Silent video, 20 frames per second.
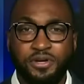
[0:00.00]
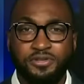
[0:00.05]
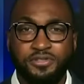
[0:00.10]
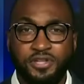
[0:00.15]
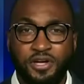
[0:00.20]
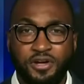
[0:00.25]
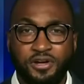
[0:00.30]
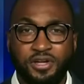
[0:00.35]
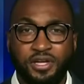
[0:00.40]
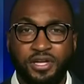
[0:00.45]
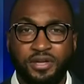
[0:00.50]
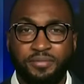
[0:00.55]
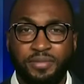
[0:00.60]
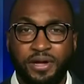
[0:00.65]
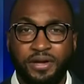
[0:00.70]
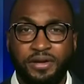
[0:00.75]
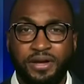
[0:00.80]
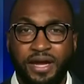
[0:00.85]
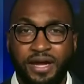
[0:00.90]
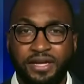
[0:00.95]
talking about
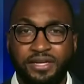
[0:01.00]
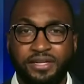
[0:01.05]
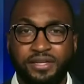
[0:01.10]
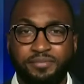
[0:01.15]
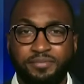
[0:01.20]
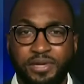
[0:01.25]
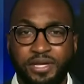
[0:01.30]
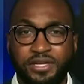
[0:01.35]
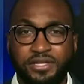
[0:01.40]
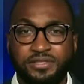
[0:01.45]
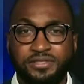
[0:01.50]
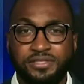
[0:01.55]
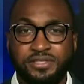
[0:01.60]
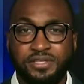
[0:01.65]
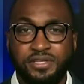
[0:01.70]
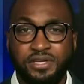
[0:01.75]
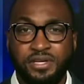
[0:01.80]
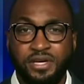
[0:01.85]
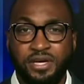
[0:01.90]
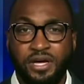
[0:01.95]
ninety minutes
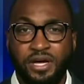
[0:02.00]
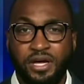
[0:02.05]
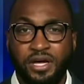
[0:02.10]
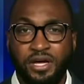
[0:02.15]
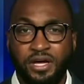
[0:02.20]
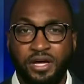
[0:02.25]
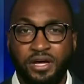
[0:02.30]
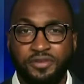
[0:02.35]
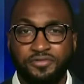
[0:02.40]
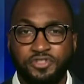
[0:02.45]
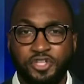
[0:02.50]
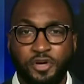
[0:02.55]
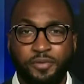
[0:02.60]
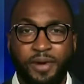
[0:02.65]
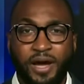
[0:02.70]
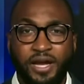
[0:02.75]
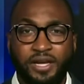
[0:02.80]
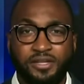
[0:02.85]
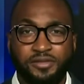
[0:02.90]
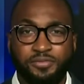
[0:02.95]
uh, of Joe Biden's